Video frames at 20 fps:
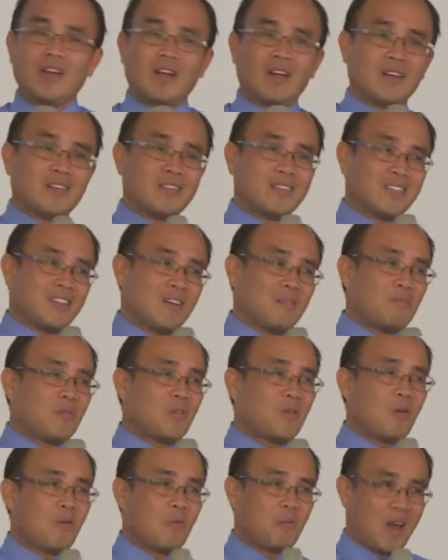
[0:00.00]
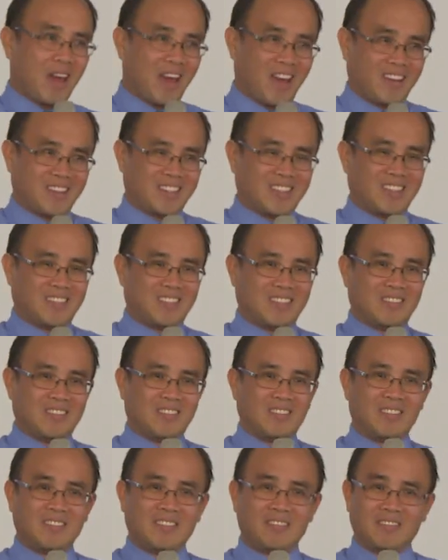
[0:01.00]
there are some drawbacks.
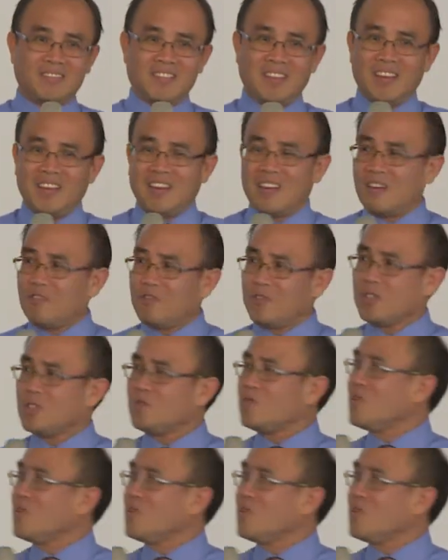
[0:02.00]
The first